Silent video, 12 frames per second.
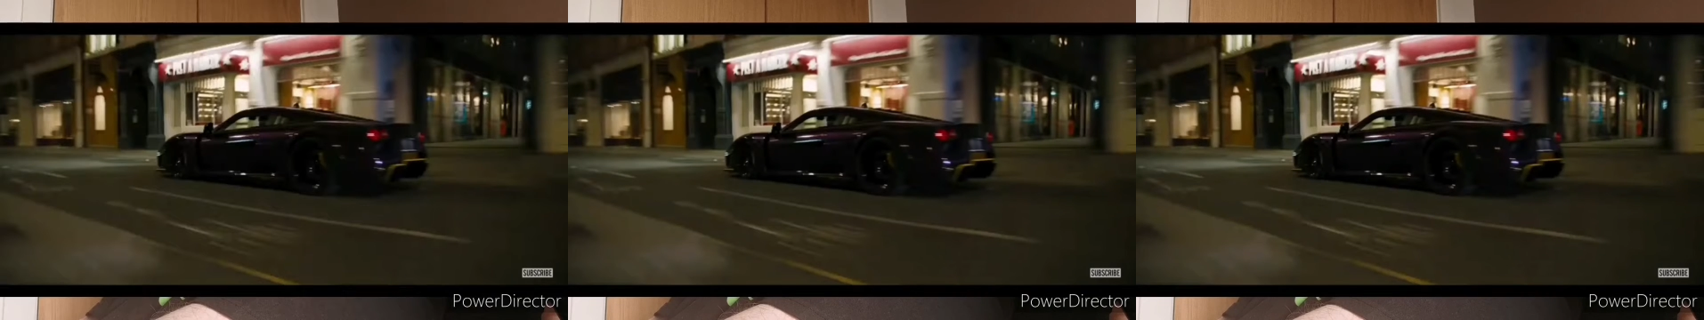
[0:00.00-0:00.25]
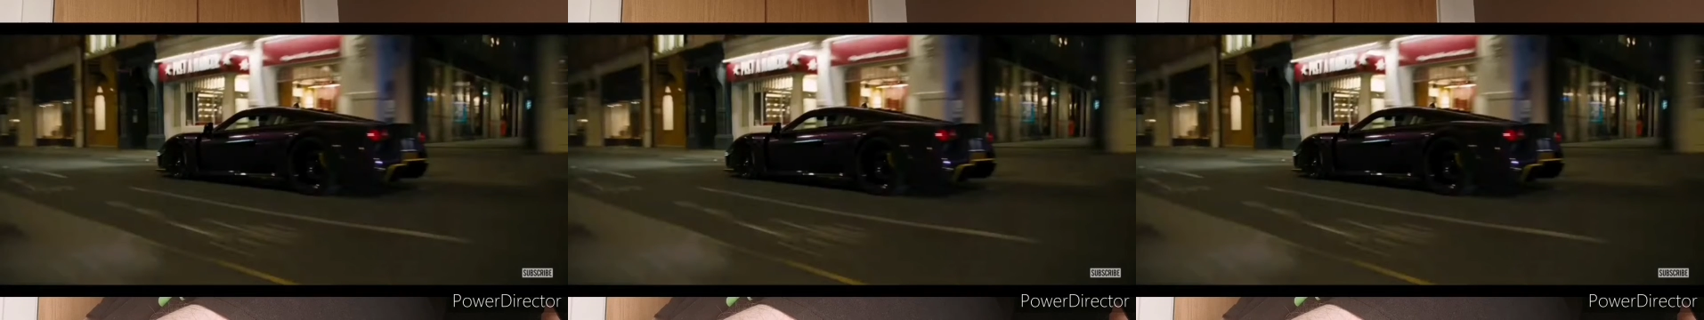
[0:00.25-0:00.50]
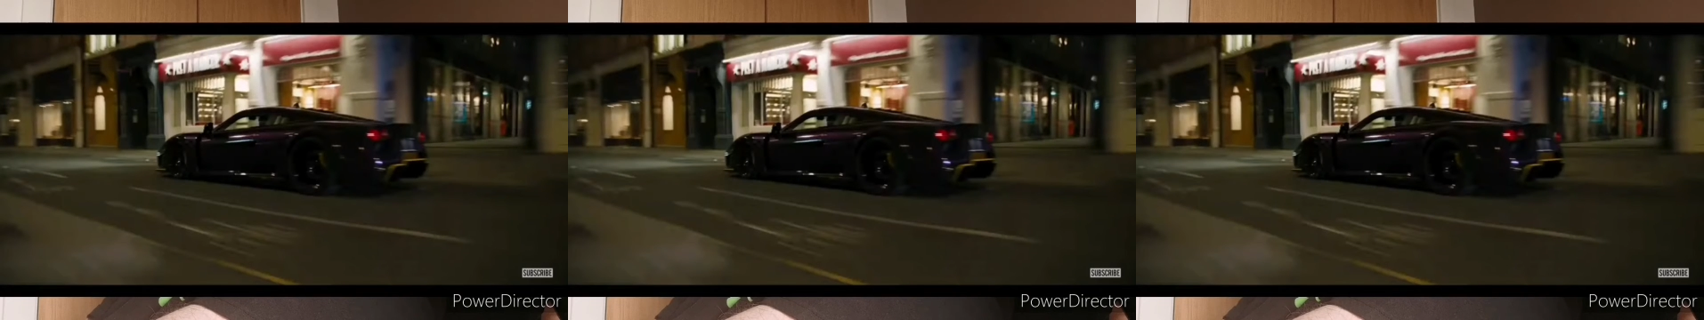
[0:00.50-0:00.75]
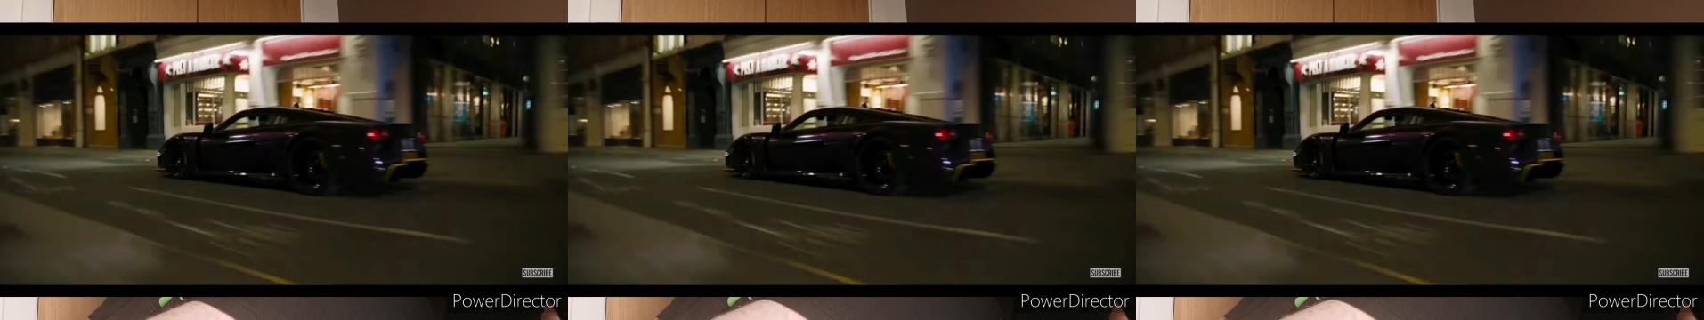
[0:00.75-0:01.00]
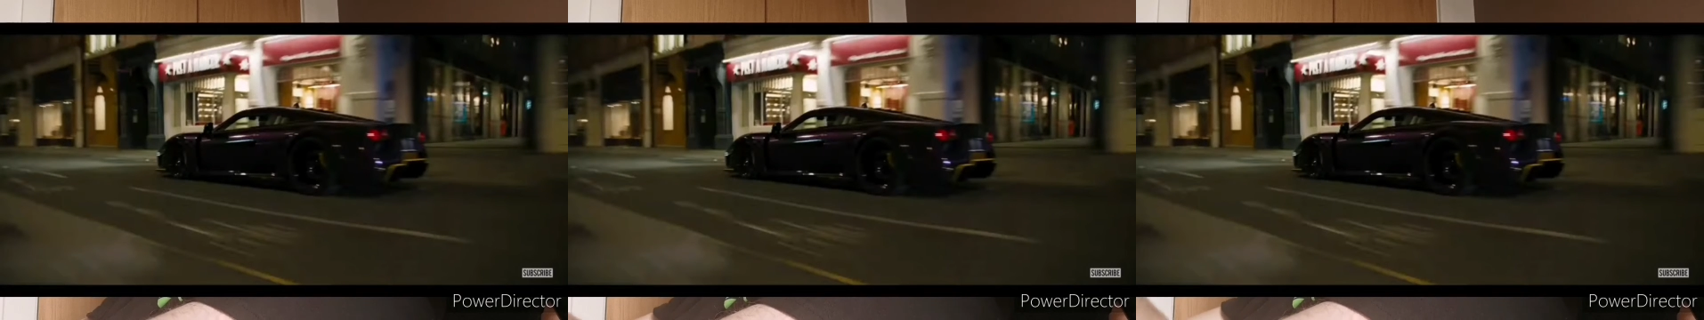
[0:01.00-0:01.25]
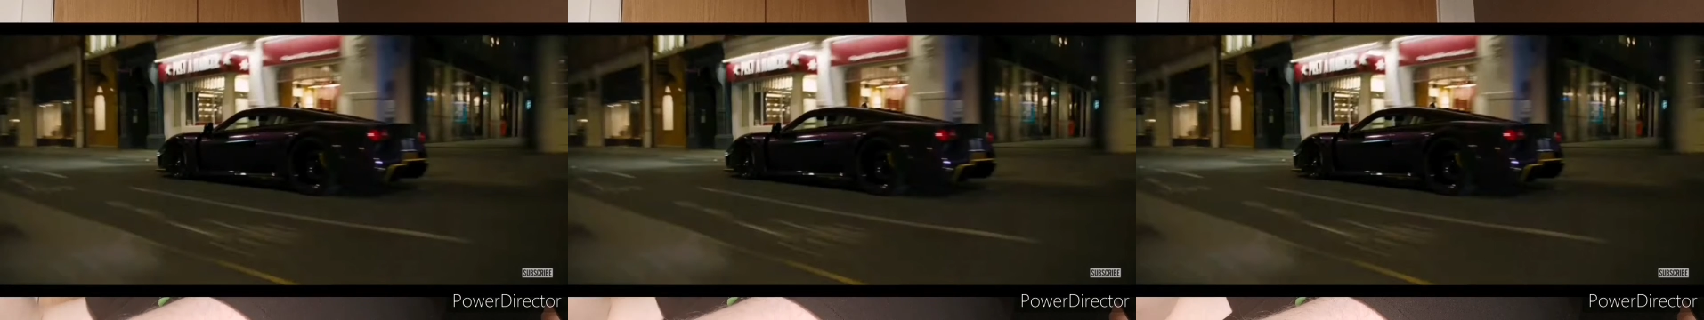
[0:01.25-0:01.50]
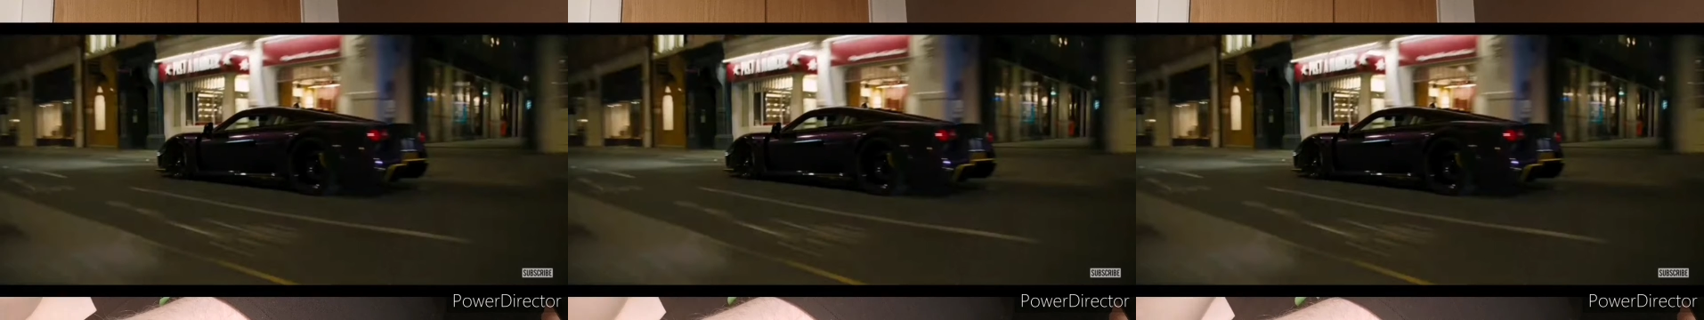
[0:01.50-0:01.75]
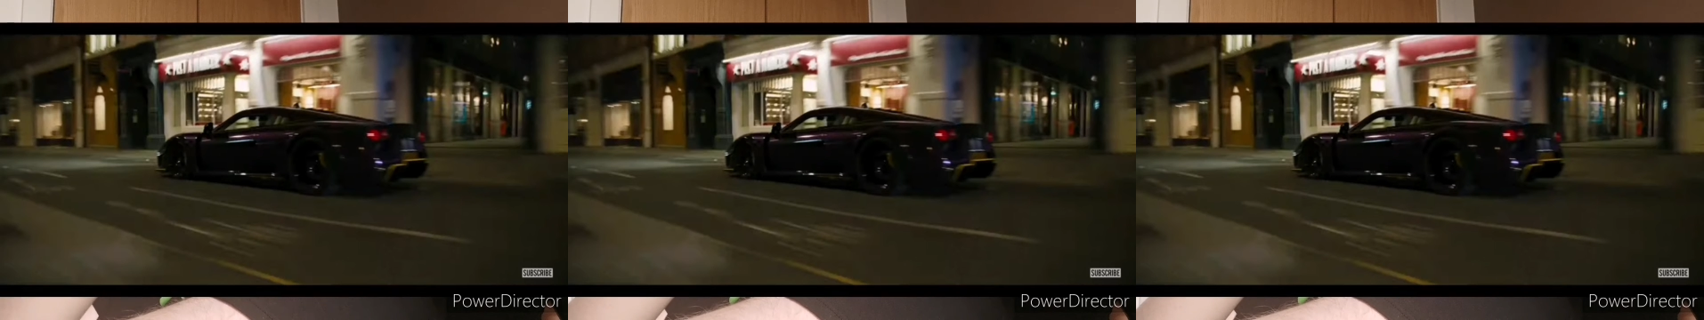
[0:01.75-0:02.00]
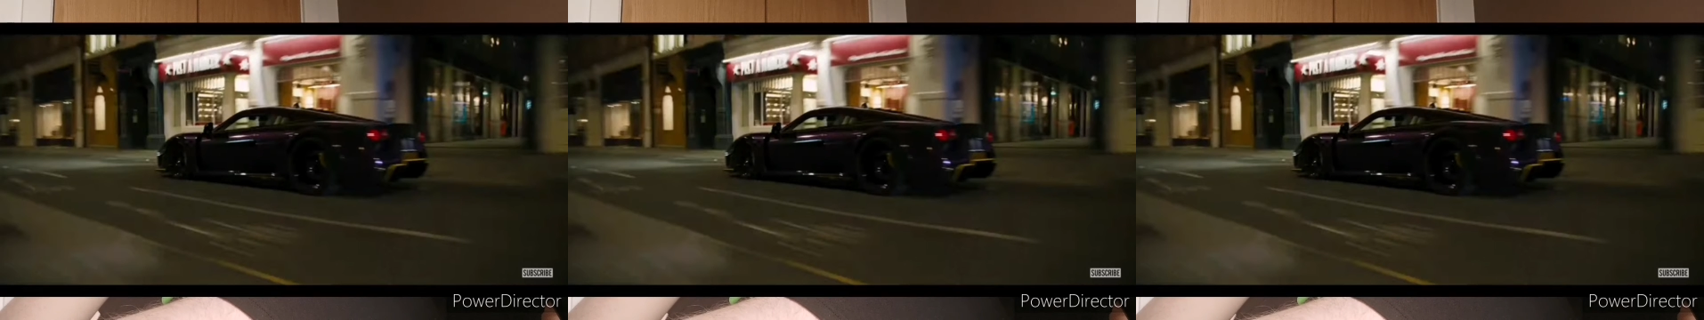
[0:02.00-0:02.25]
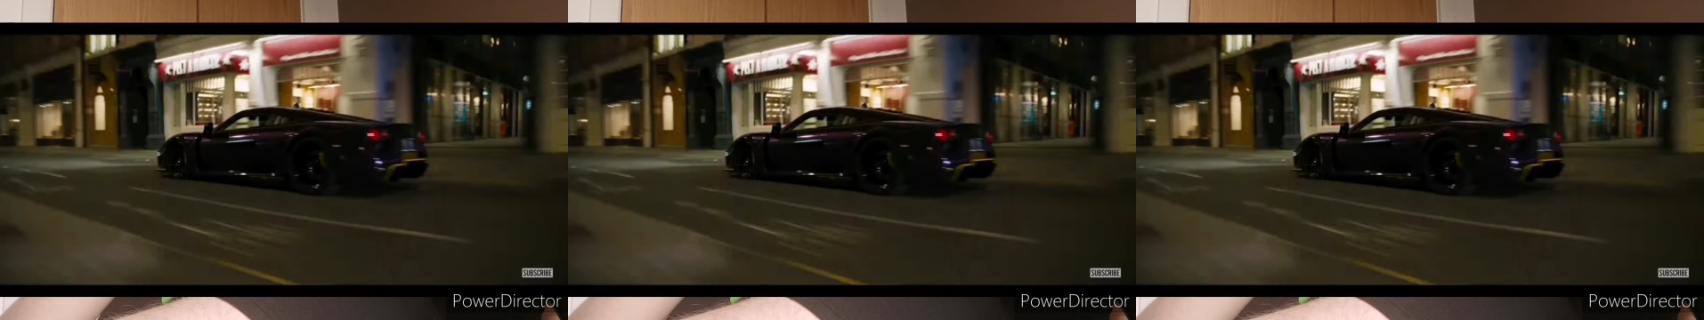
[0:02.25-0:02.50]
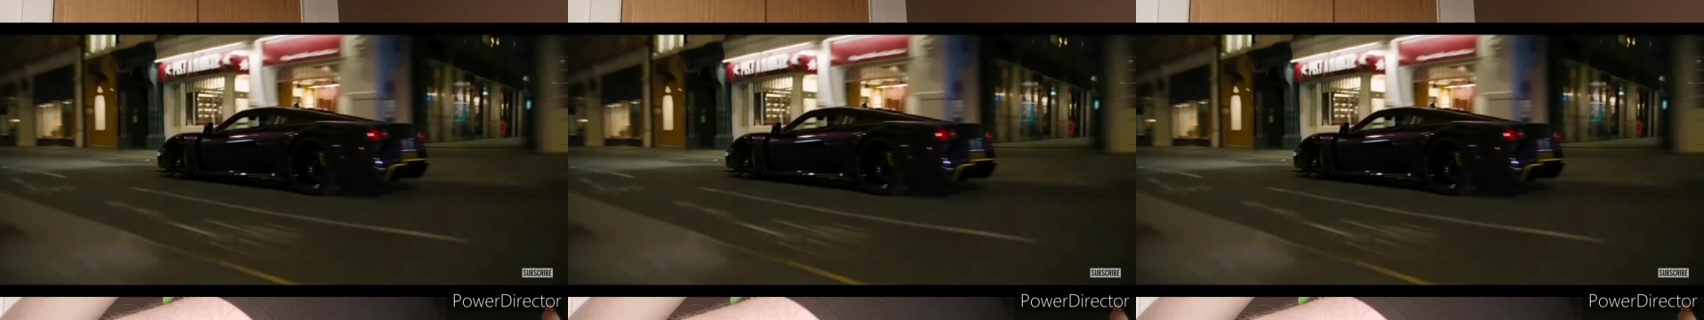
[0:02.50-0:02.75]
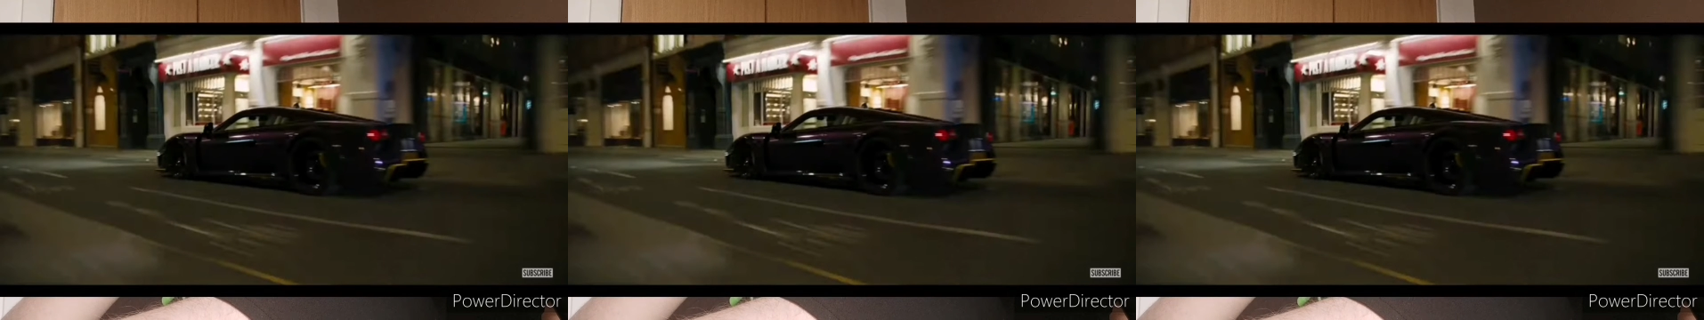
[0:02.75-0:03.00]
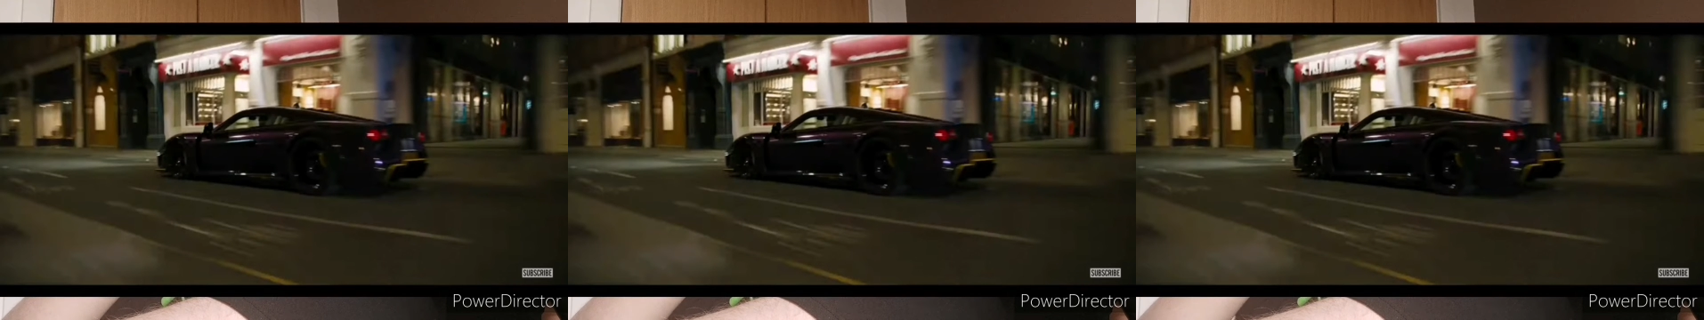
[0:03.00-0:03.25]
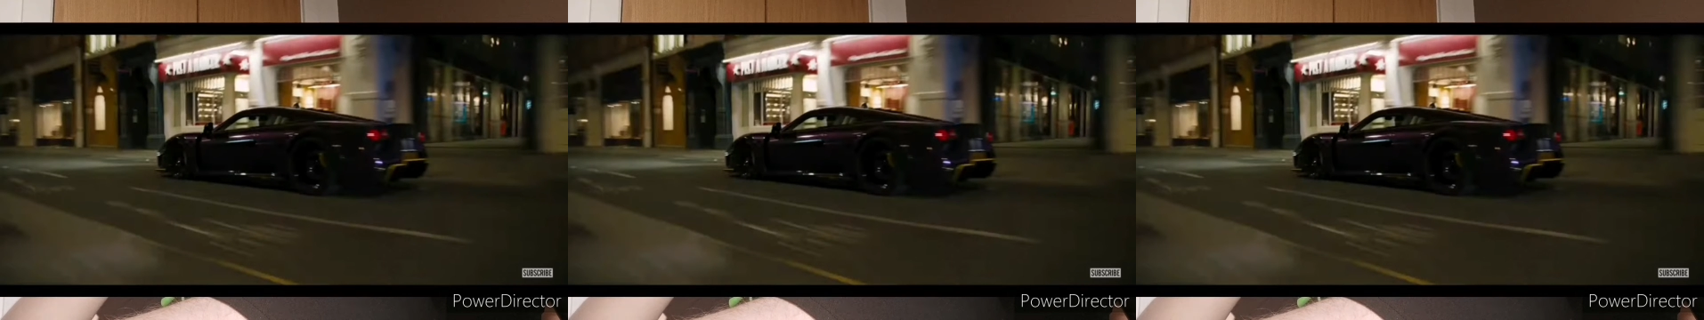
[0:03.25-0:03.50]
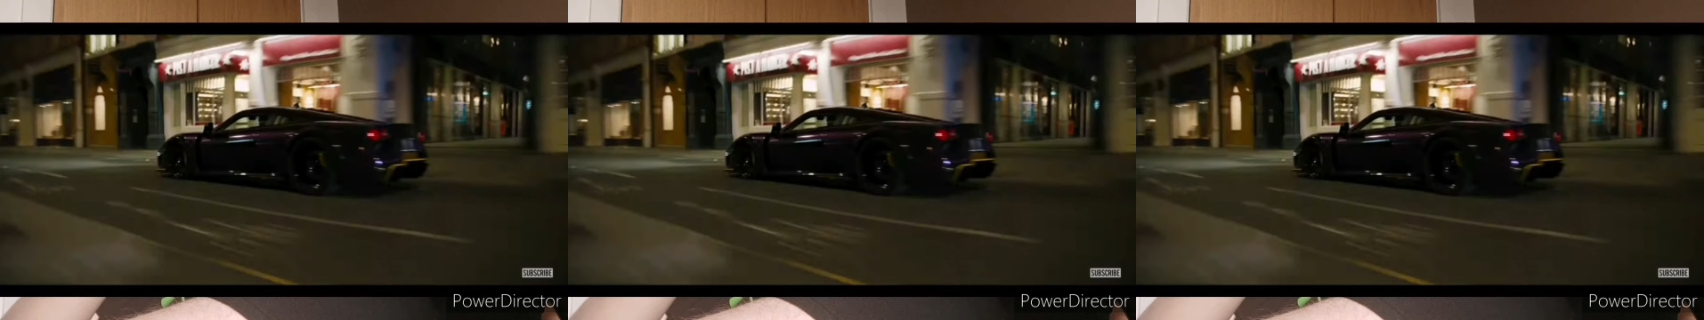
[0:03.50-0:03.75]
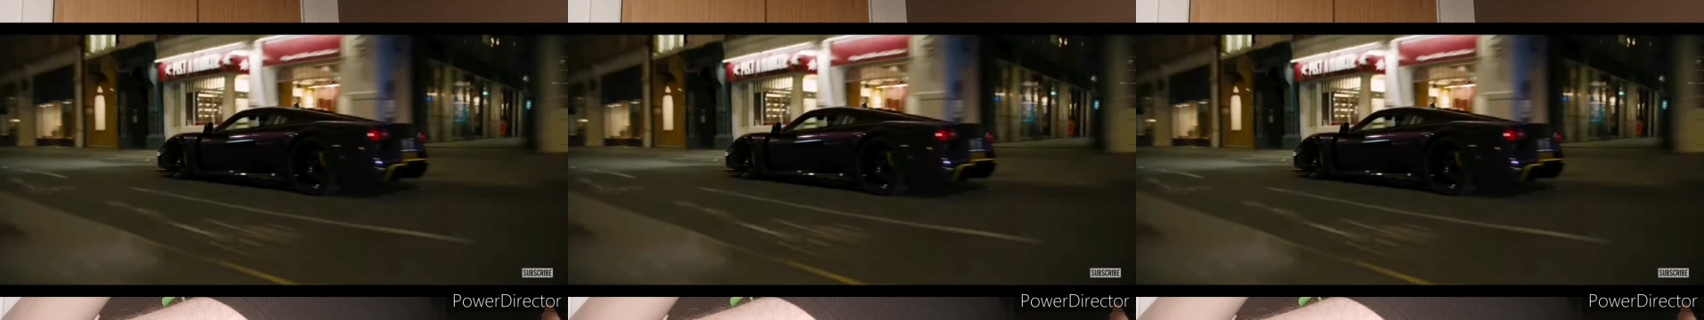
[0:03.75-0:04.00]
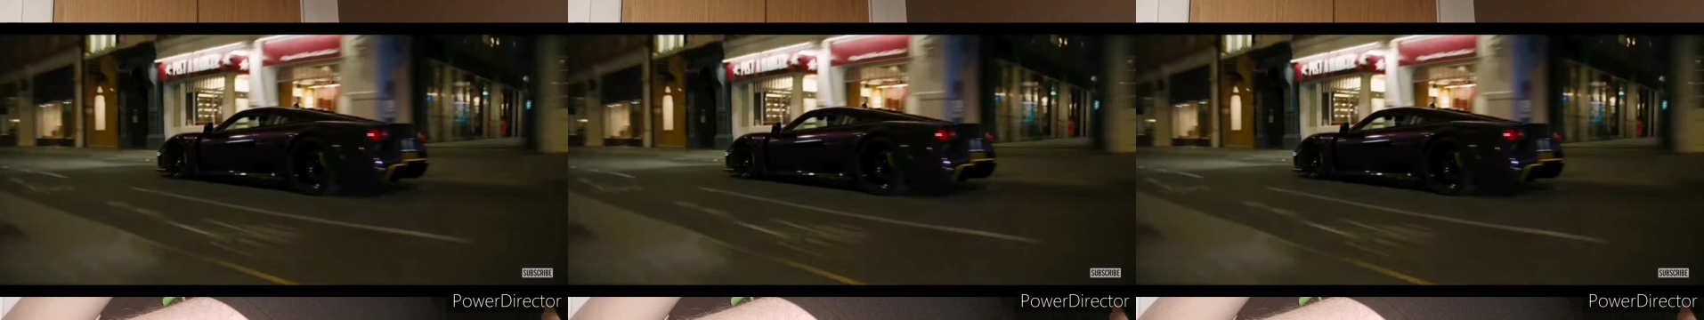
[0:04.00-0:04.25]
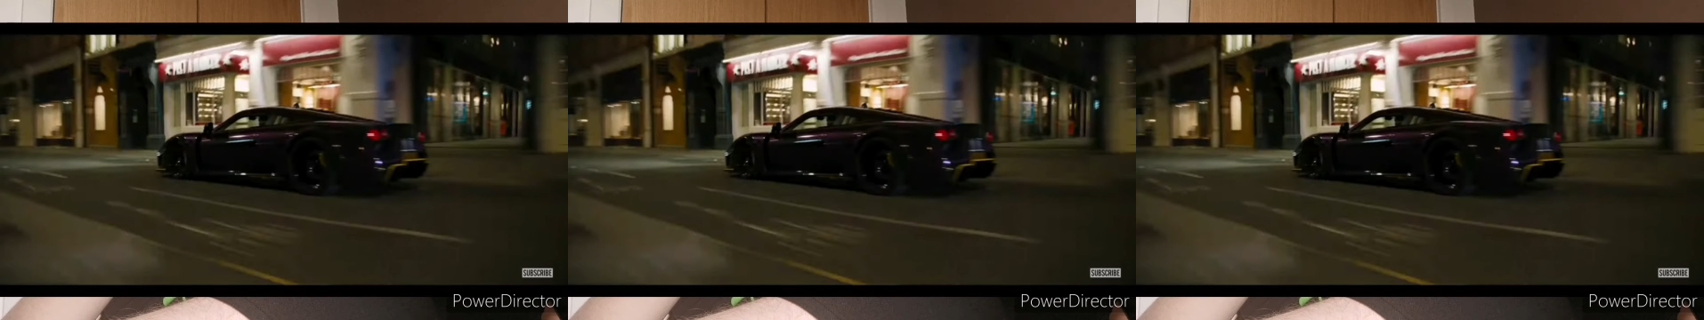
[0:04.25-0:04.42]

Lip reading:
[unreadable: no face in view]